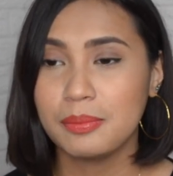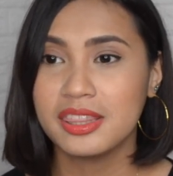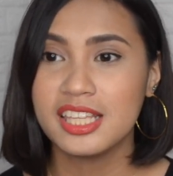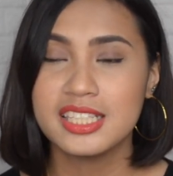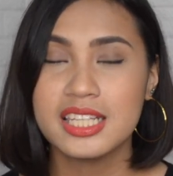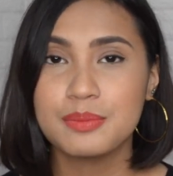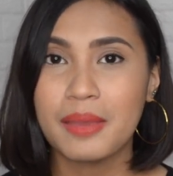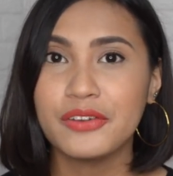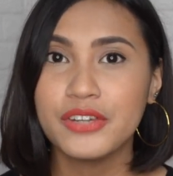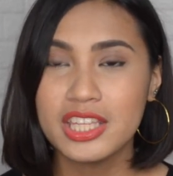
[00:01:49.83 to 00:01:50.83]
but this is
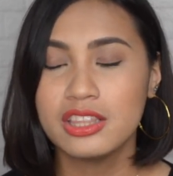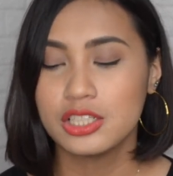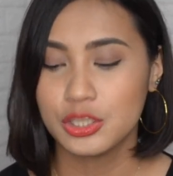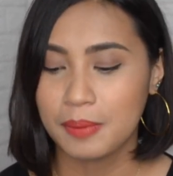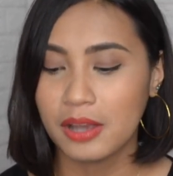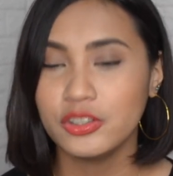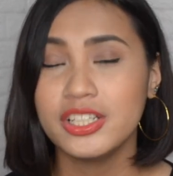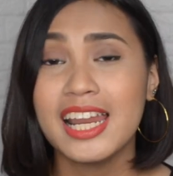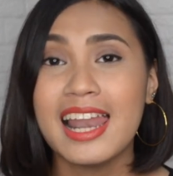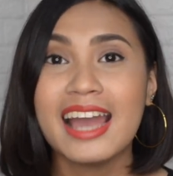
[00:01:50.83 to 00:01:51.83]
my retouch powder
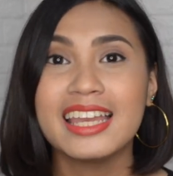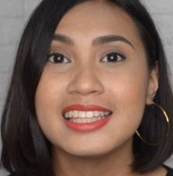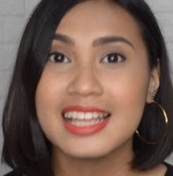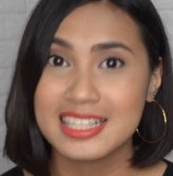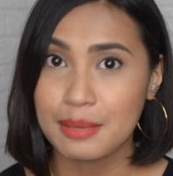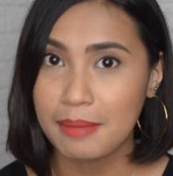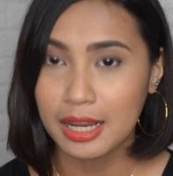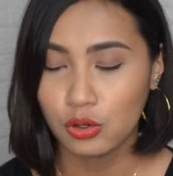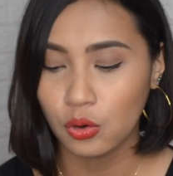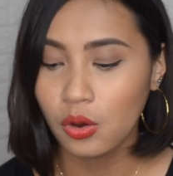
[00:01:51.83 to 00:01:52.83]
na laging nasa
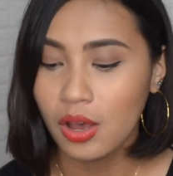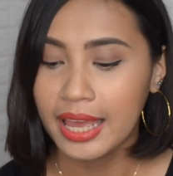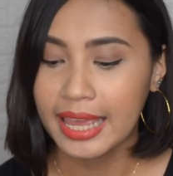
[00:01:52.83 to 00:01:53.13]
bag ko.